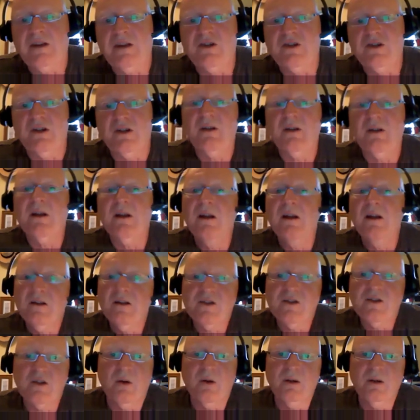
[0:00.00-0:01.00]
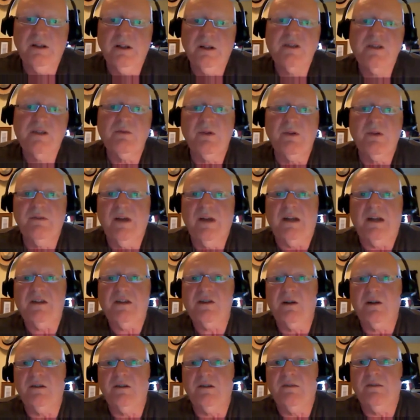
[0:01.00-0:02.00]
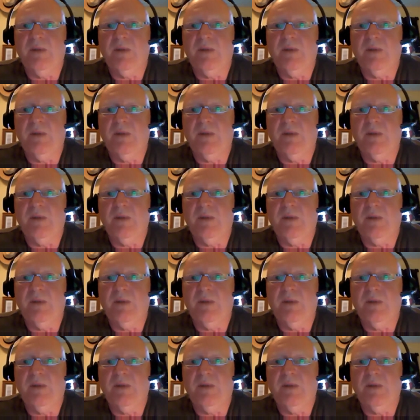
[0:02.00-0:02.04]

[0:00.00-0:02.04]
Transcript: it. So at least we've got to start by